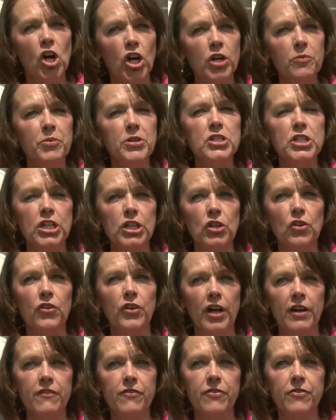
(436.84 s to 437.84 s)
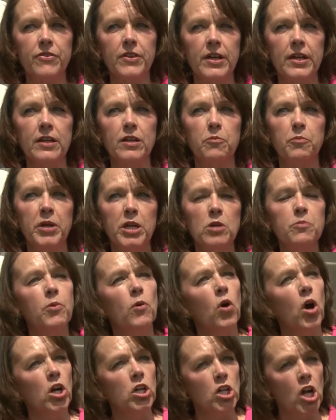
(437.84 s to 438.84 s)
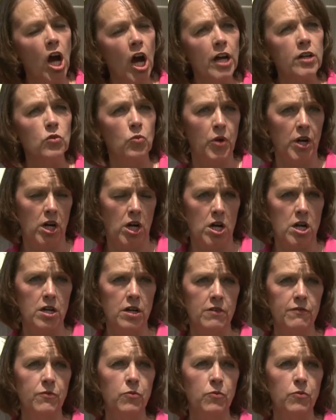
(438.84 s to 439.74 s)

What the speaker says: in particular that I think people are not aware of,